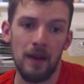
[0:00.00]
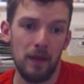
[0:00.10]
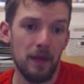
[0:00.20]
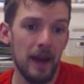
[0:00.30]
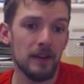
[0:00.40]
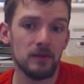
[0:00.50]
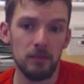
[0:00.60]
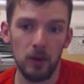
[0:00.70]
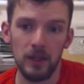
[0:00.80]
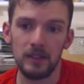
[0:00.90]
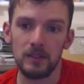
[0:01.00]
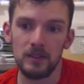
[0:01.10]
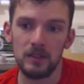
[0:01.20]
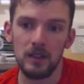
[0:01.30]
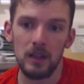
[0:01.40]
1,000
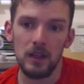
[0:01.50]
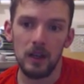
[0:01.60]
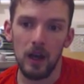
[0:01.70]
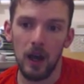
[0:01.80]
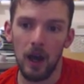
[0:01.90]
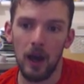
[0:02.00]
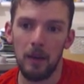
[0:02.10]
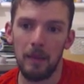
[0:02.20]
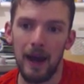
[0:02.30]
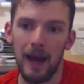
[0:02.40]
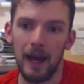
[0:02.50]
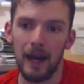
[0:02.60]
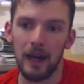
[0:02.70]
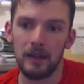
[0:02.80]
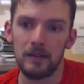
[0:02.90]
points,
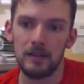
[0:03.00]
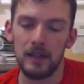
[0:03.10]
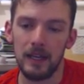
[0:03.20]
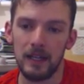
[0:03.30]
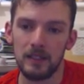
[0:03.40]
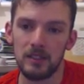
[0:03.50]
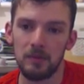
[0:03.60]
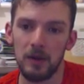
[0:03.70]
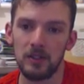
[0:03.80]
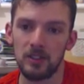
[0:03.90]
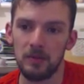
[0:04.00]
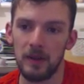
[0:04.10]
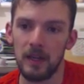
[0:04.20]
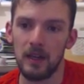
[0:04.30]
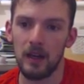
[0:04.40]
and it's supposed to
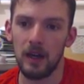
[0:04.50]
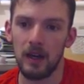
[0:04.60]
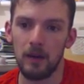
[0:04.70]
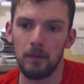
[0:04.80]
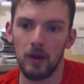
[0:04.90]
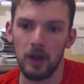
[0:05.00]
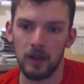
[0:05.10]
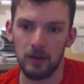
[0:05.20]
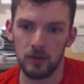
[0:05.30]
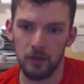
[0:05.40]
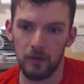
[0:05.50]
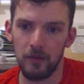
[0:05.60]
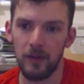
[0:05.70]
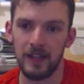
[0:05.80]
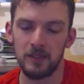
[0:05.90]
be like sort of
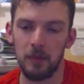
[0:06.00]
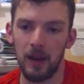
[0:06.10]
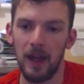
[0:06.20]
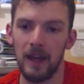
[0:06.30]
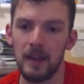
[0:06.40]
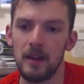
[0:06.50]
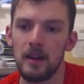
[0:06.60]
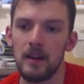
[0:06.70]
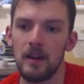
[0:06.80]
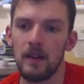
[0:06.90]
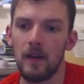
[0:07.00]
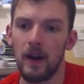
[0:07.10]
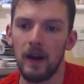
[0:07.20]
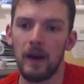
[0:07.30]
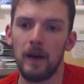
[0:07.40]
fast play,
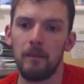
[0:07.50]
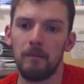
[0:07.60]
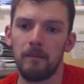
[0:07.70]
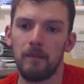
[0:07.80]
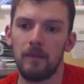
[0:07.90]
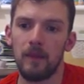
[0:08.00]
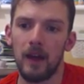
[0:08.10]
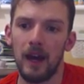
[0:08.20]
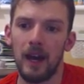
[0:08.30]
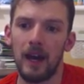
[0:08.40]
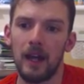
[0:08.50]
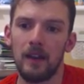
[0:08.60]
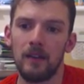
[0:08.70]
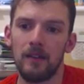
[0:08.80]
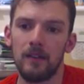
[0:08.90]
and